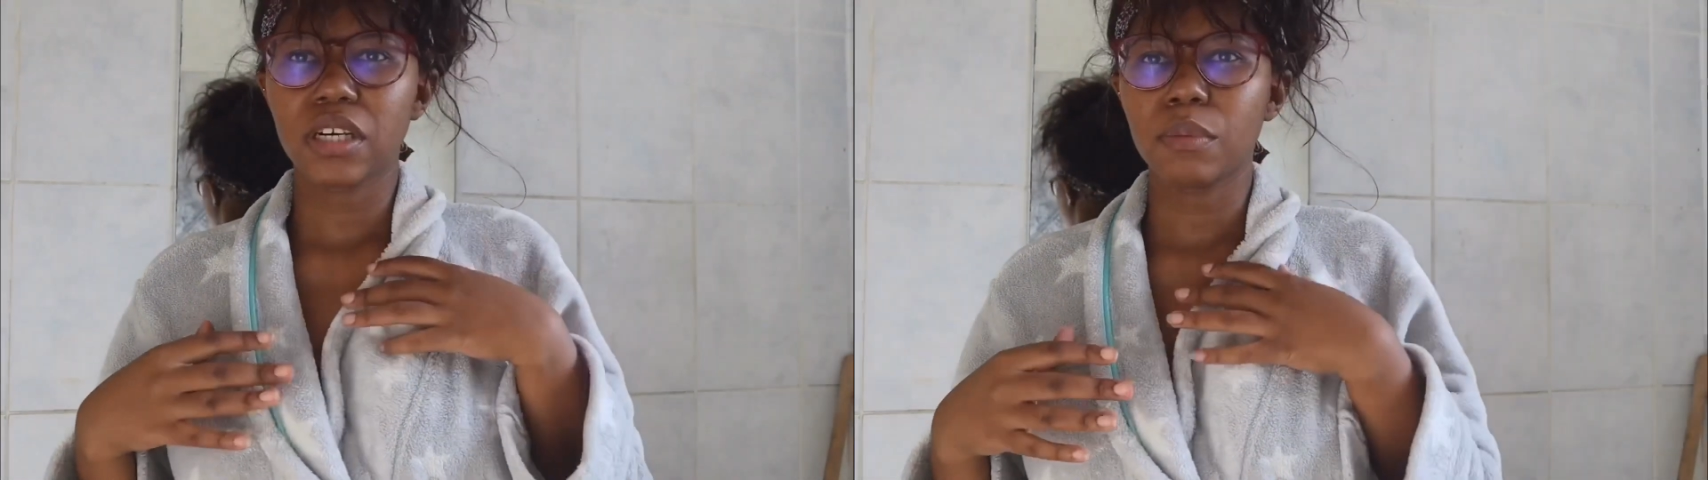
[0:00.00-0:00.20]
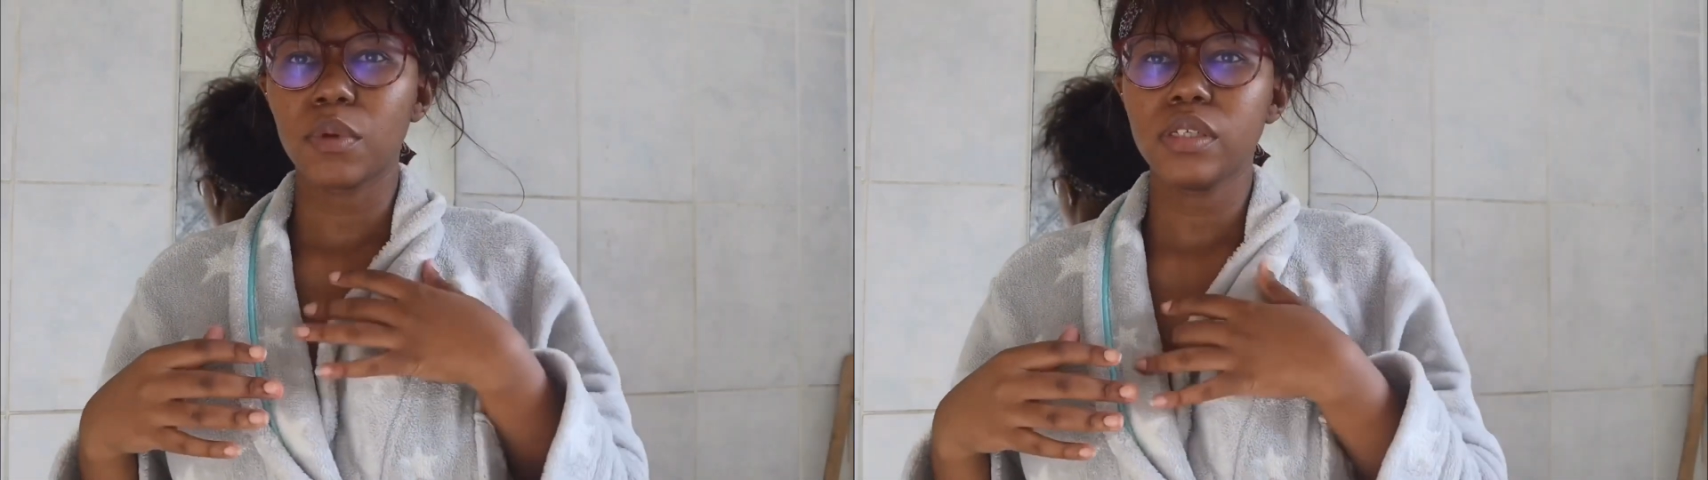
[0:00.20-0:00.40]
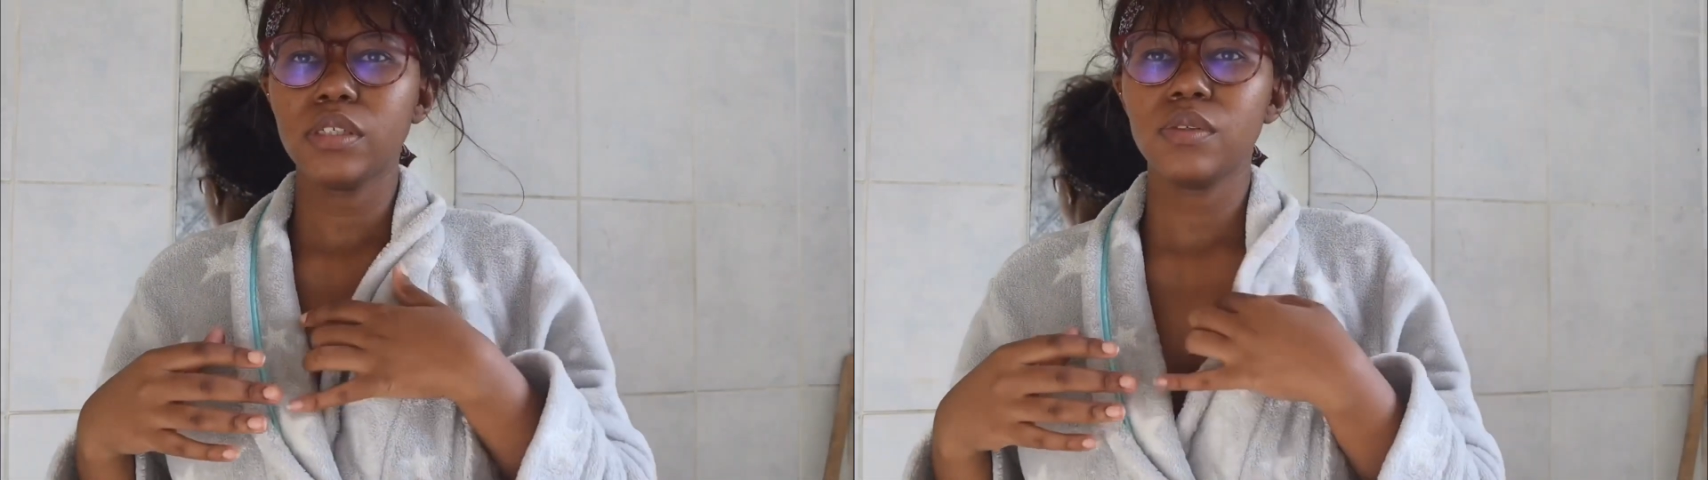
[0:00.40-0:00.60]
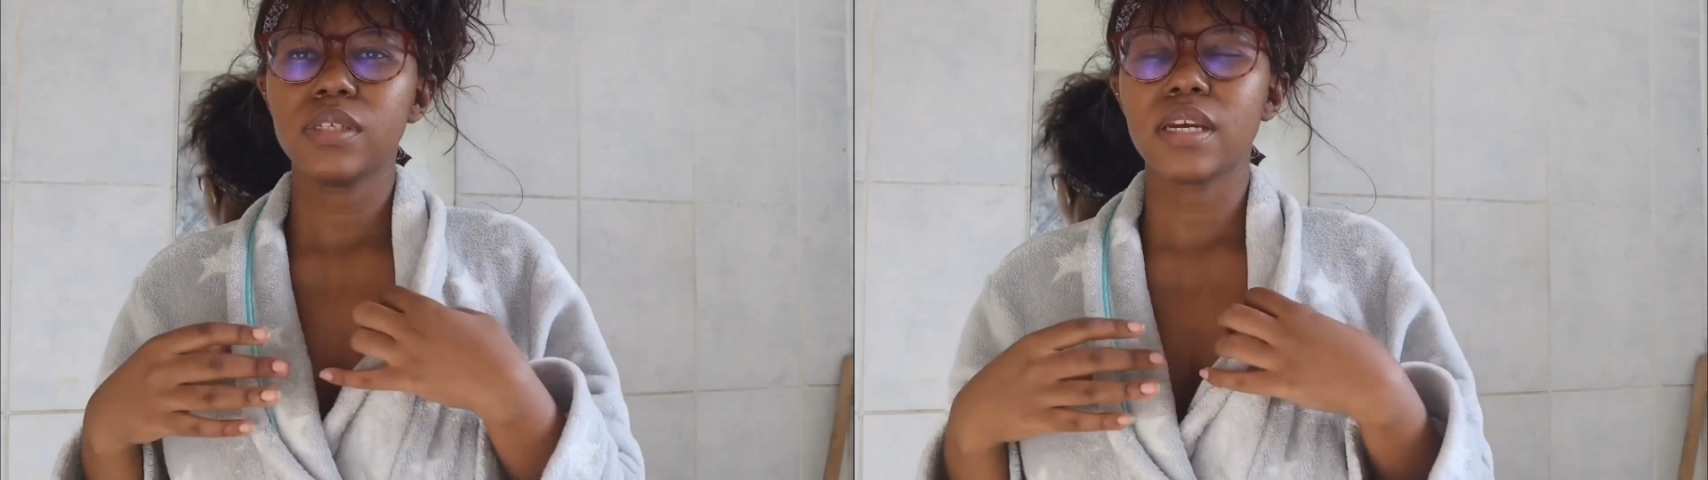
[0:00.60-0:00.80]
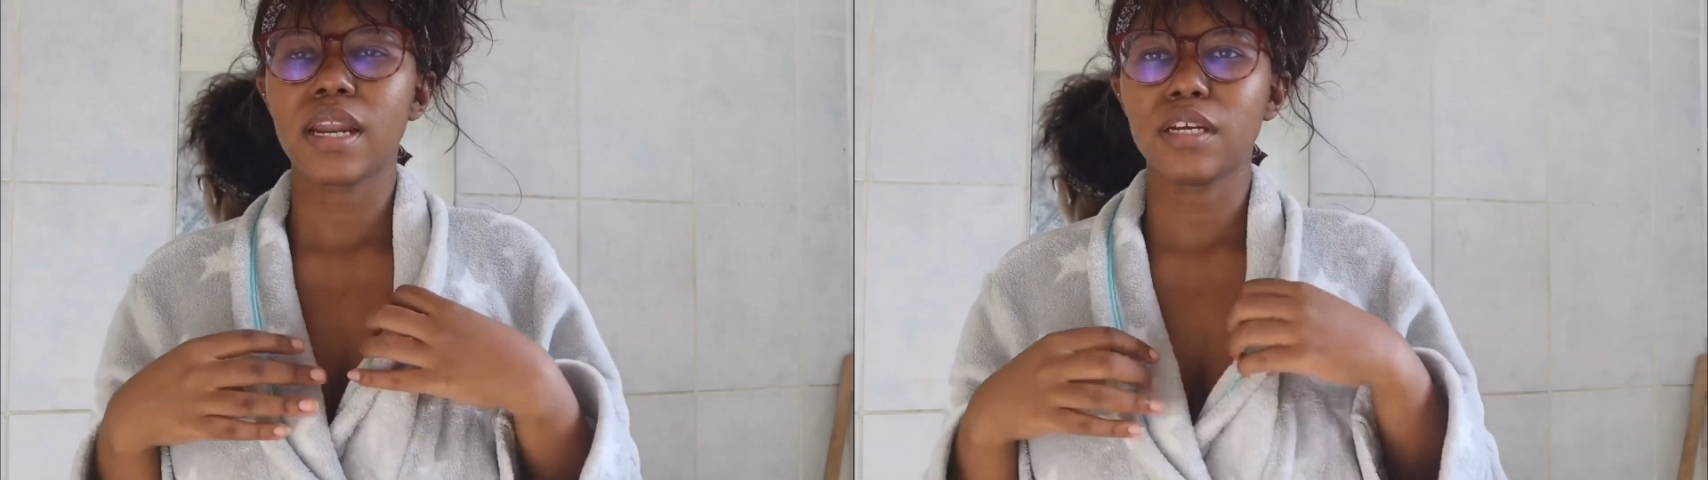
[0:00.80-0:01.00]
I'm only
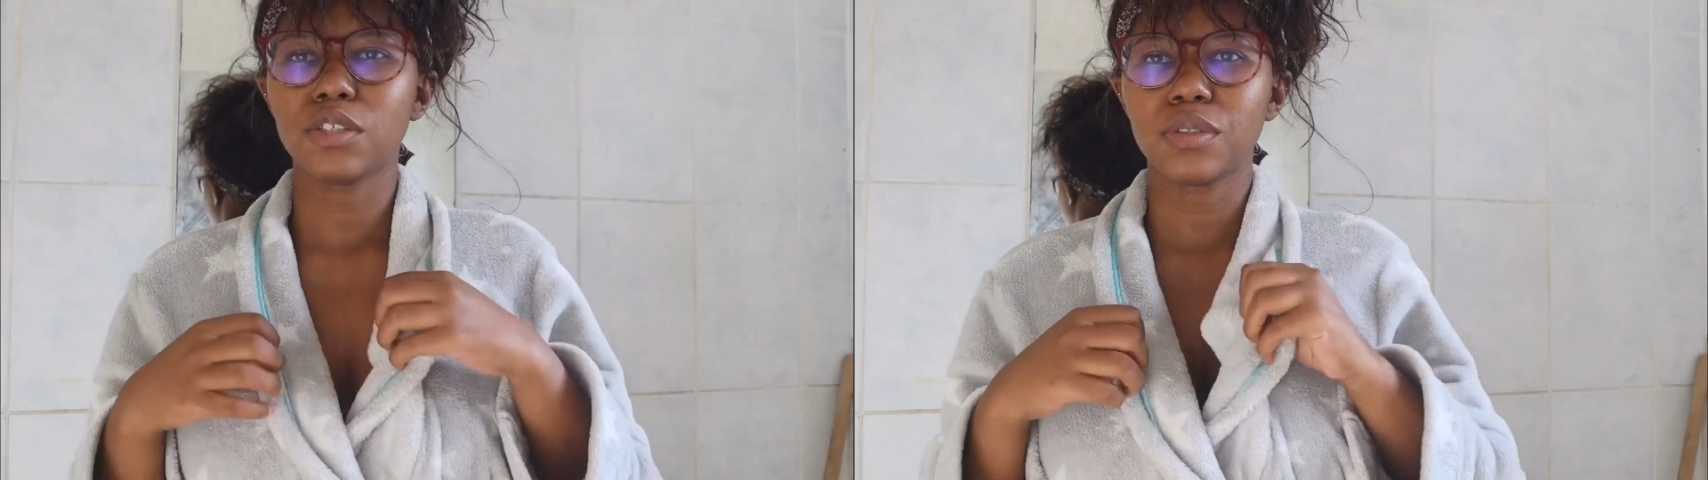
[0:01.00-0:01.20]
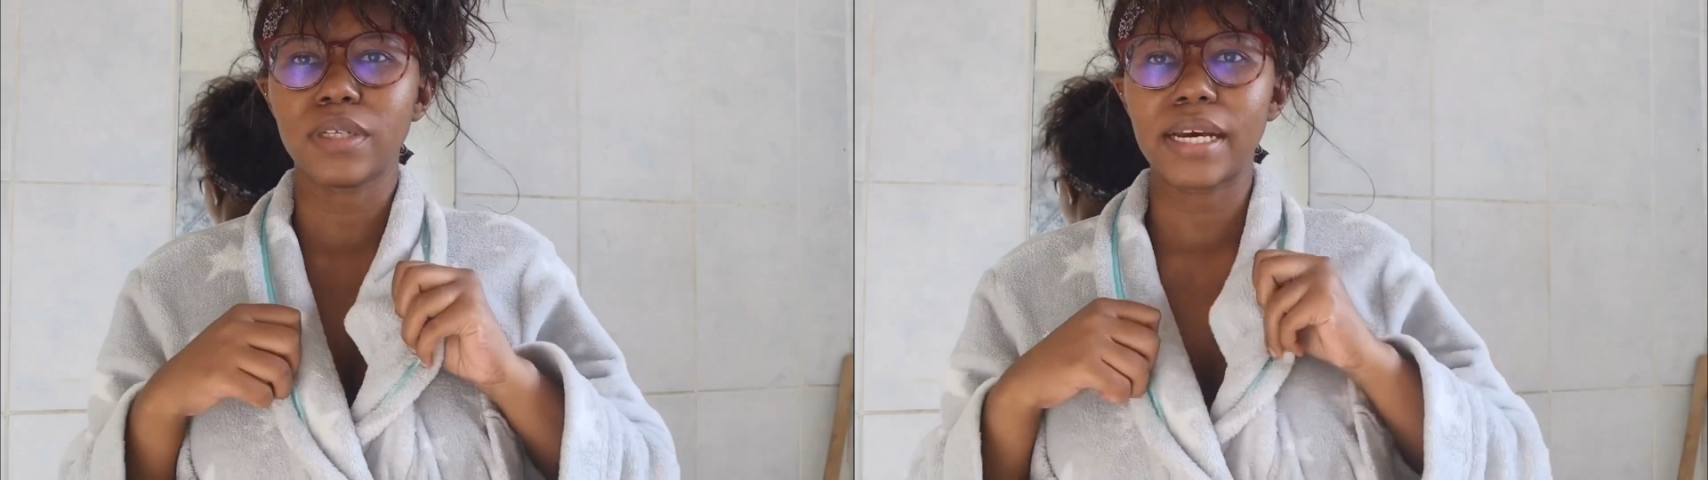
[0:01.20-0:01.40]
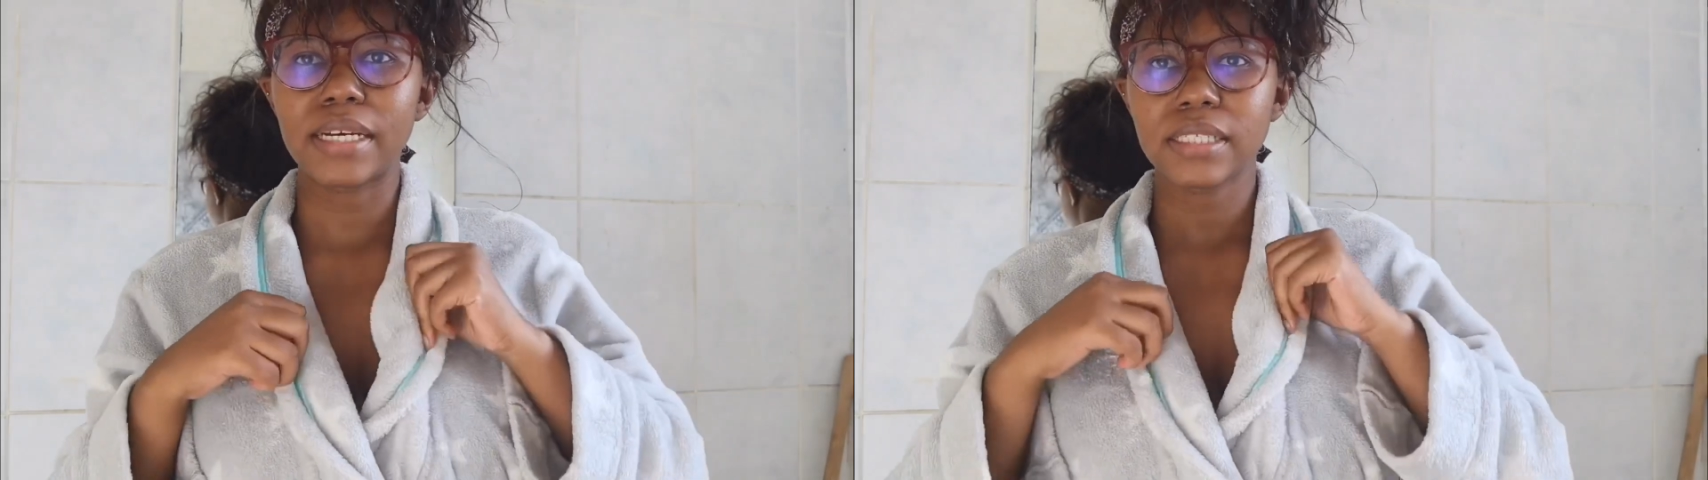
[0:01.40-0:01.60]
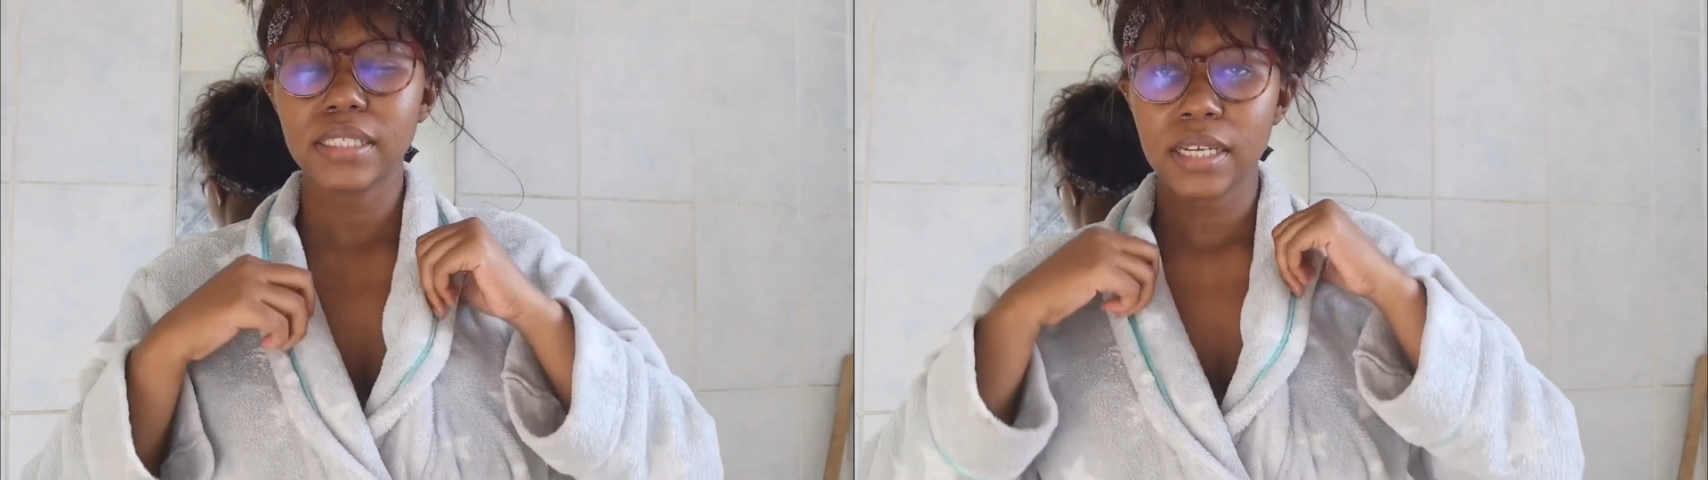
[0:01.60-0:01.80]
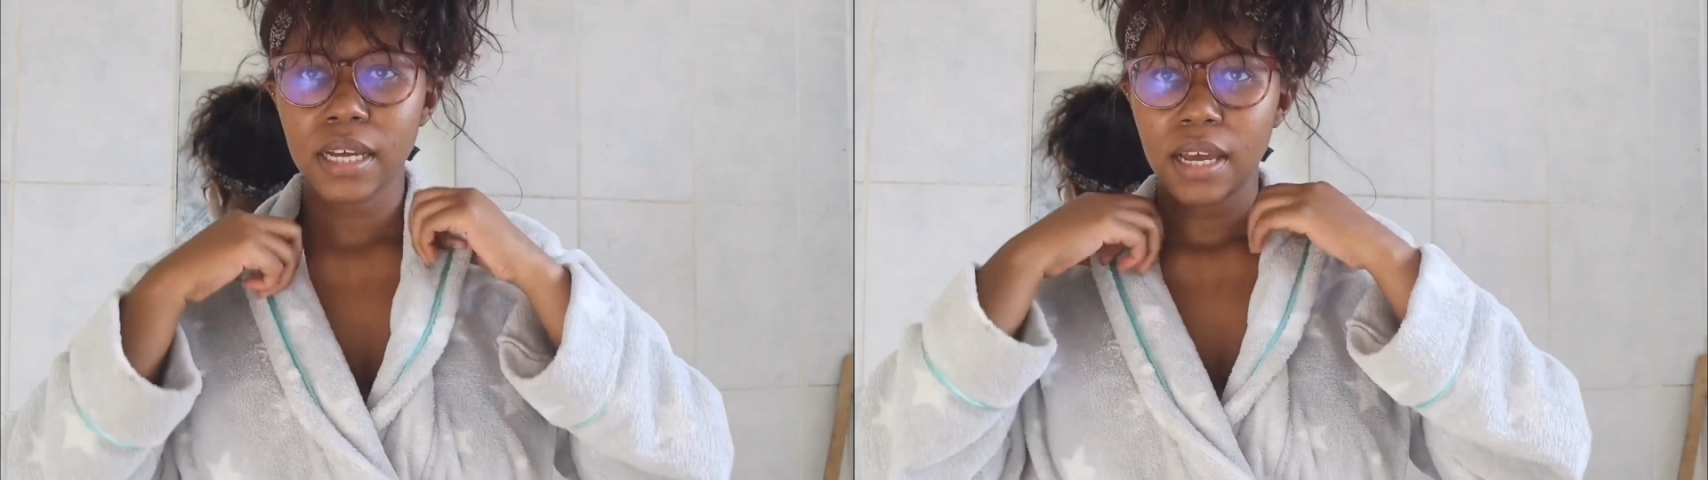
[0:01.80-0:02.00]
using natural lights.